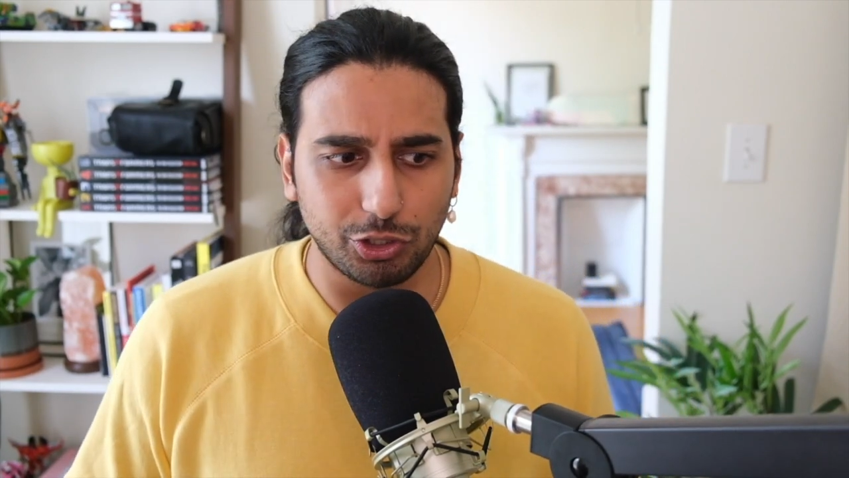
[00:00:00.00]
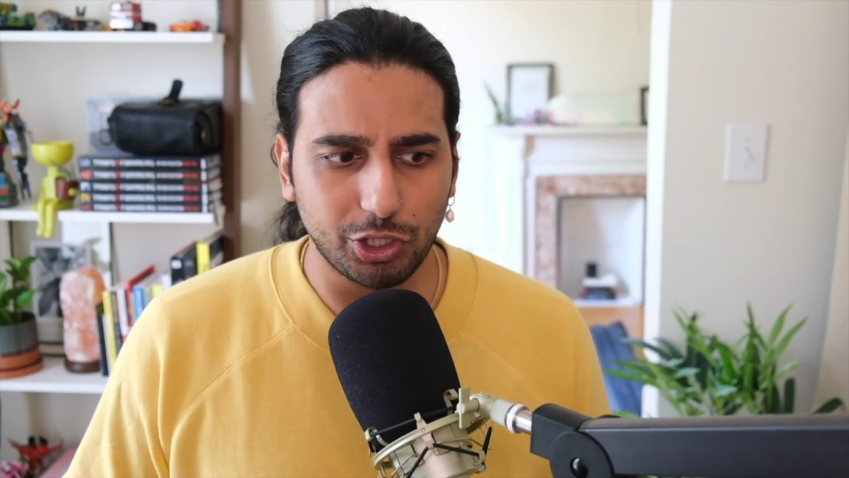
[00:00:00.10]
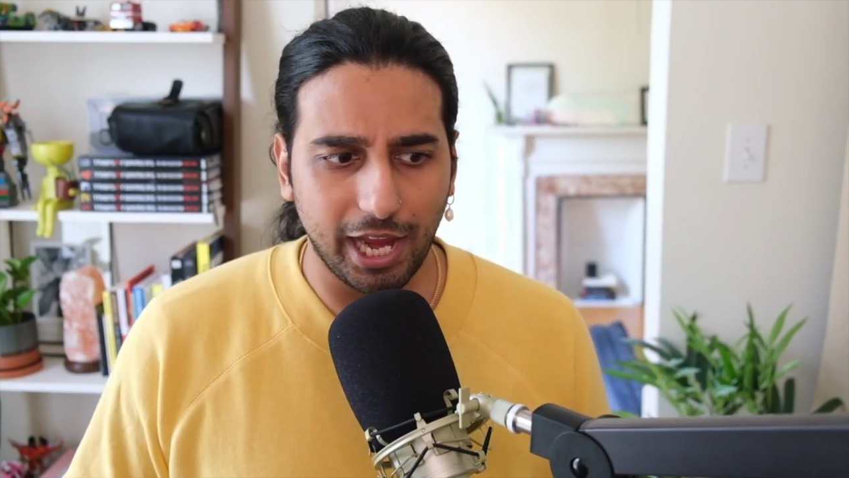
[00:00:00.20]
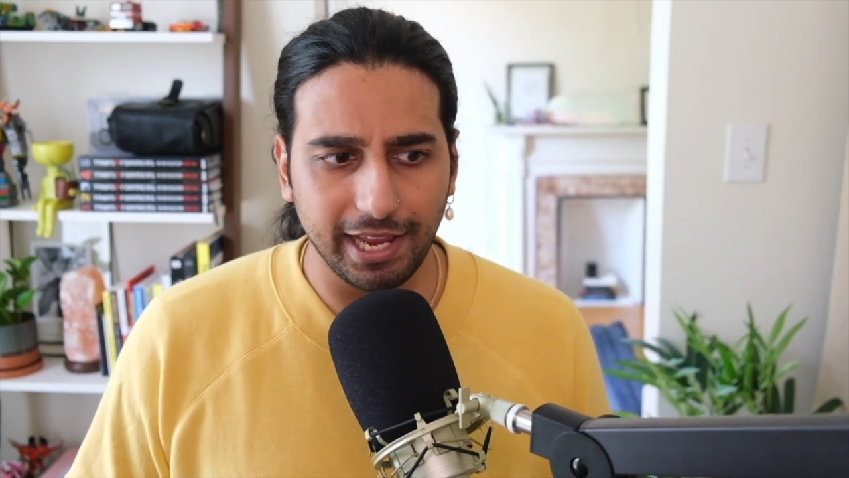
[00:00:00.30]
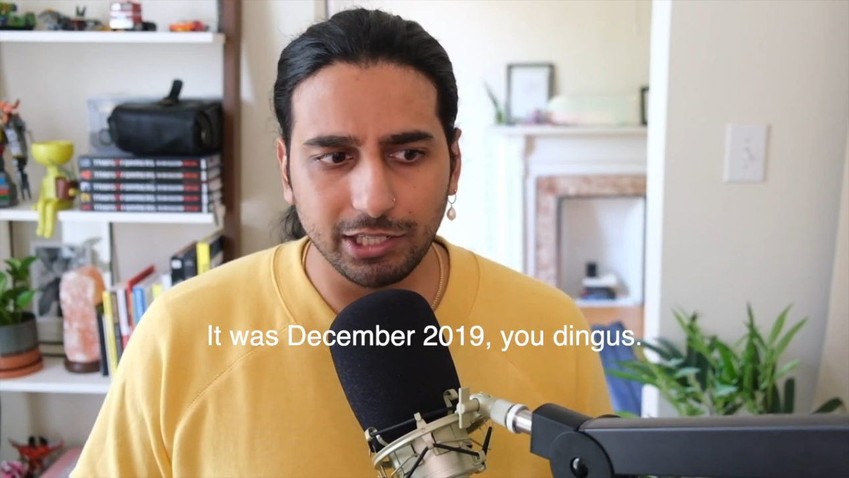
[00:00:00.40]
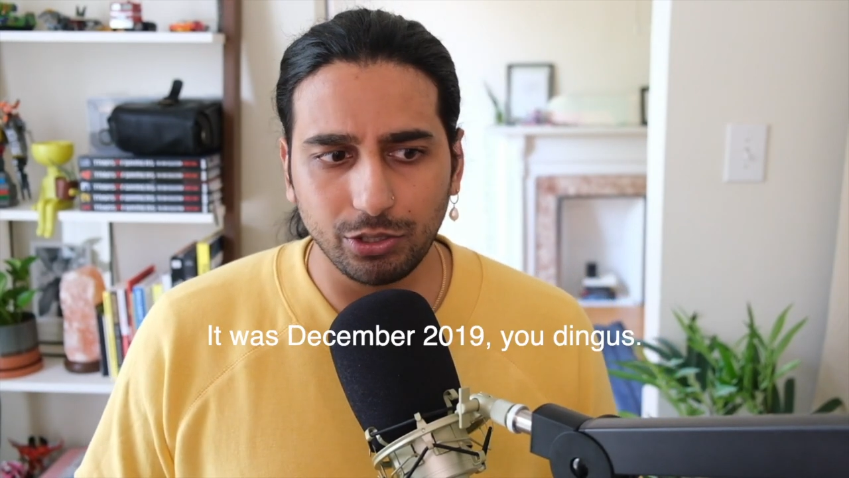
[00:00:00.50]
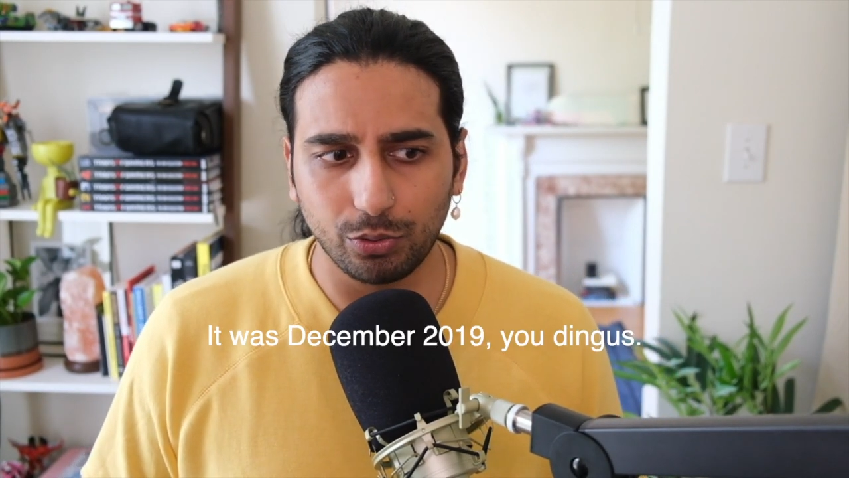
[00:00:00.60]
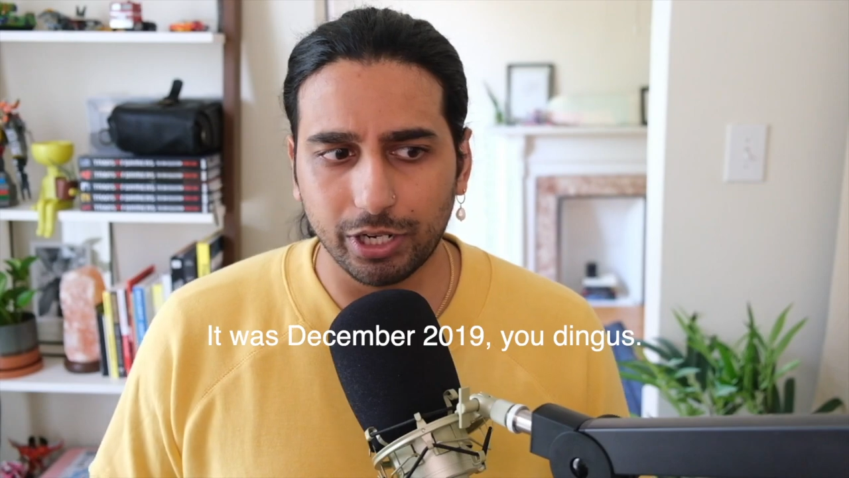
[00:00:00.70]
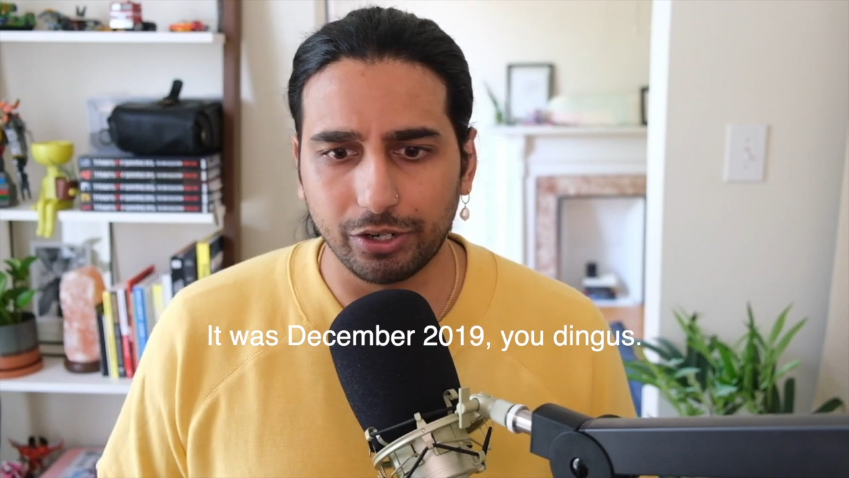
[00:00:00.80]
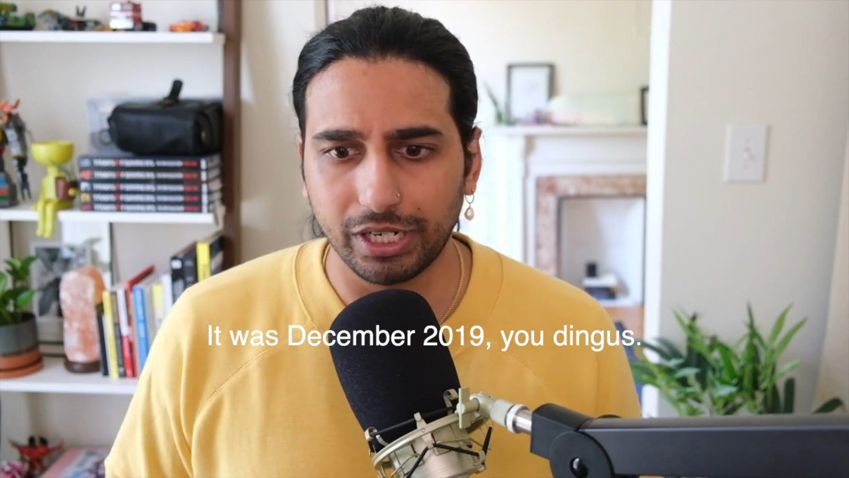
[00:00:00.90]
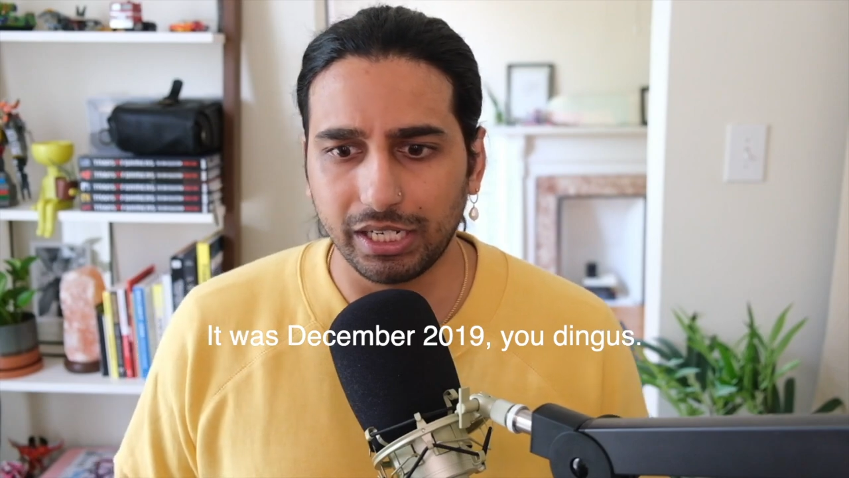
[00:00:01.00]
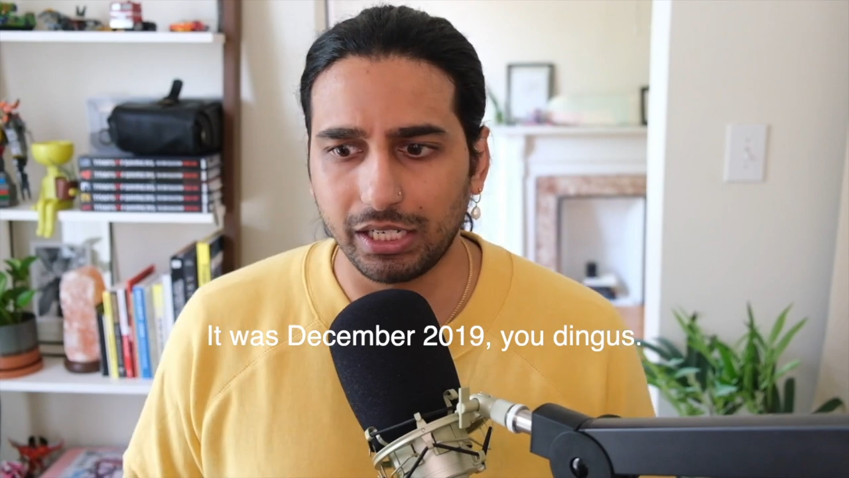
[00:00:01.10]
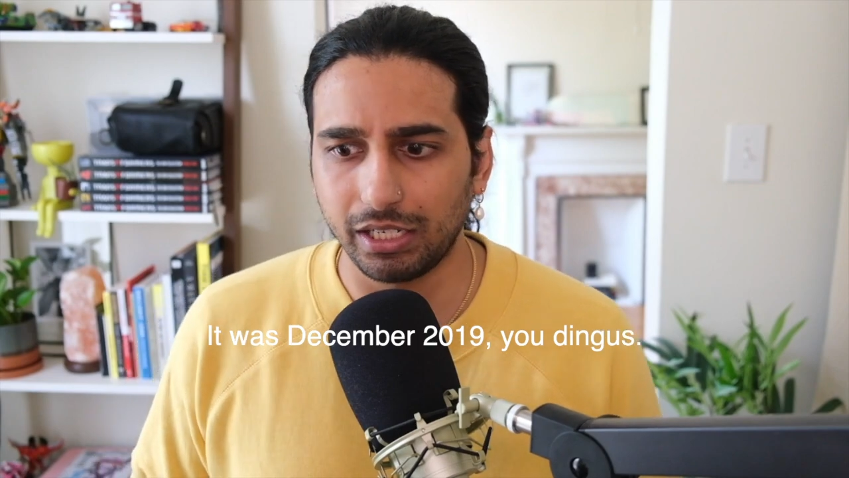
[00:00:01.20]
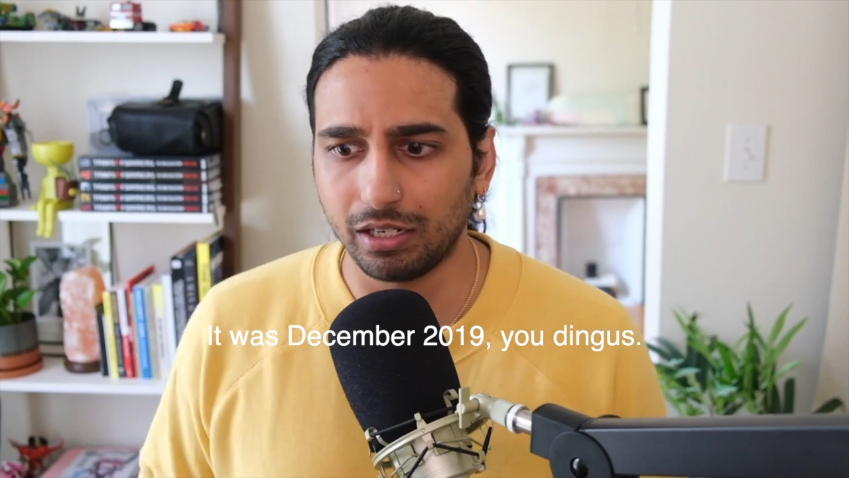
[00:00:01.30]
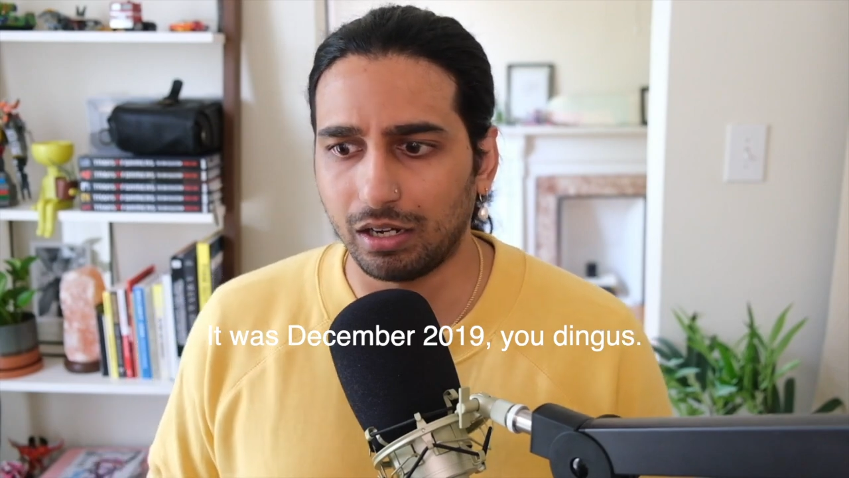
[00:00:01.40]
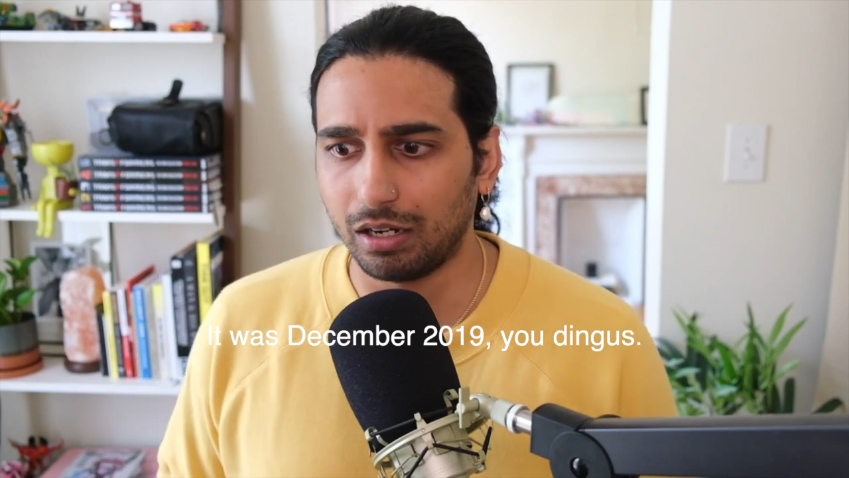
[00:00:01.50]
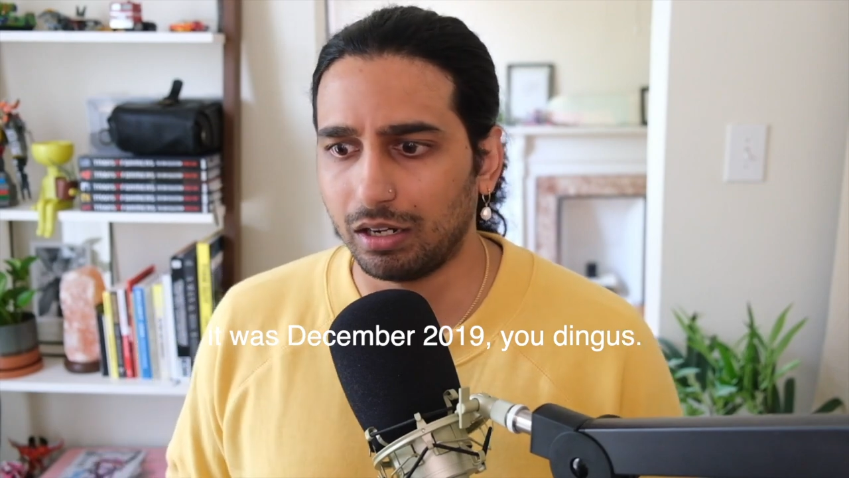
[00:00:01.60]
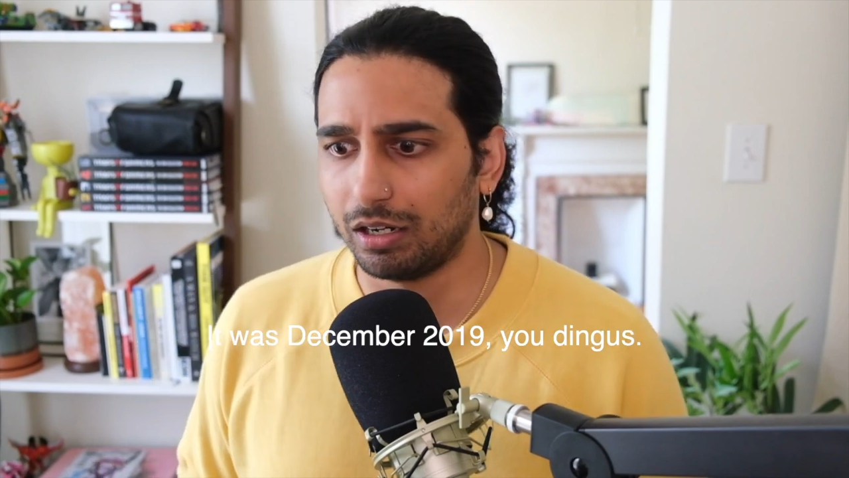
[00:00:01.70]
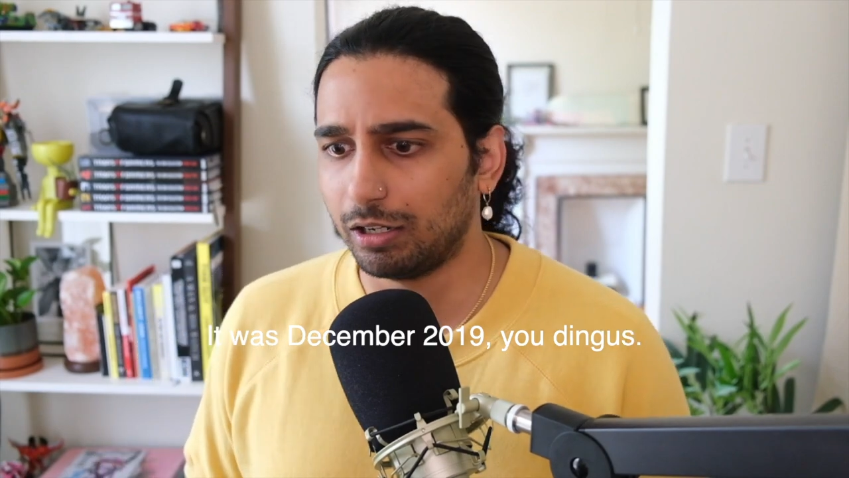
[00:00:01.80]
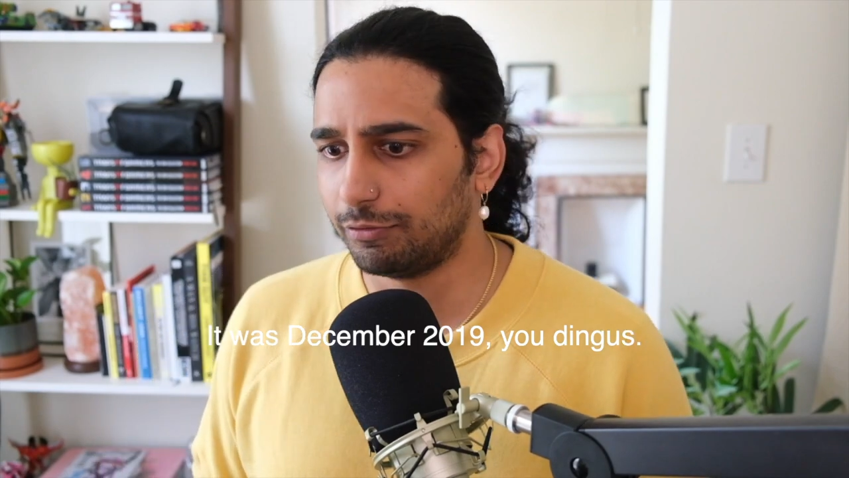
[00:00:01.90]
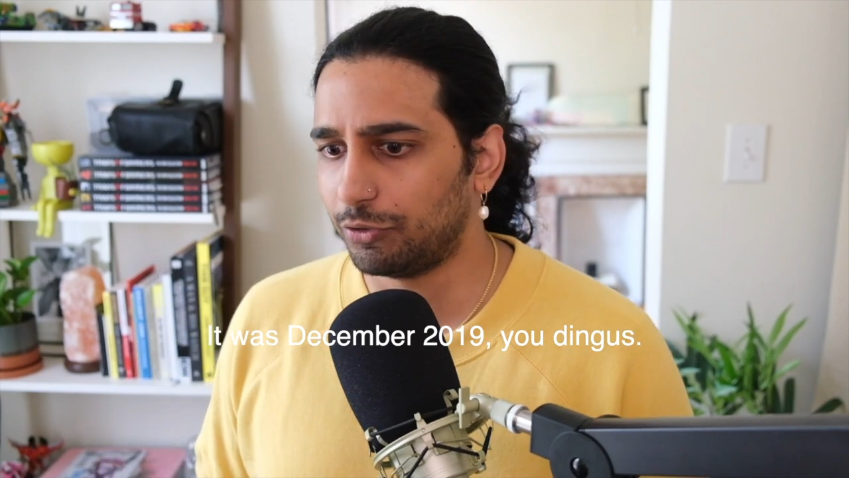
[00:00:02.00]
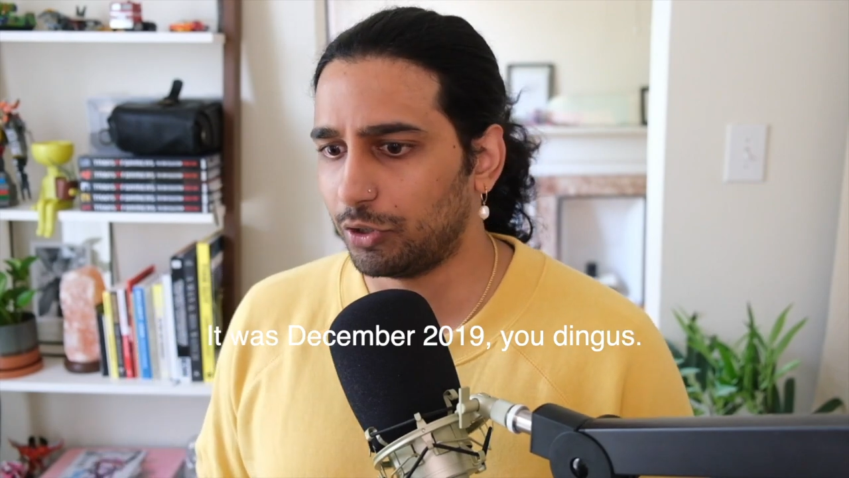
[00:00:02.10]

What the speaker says: January of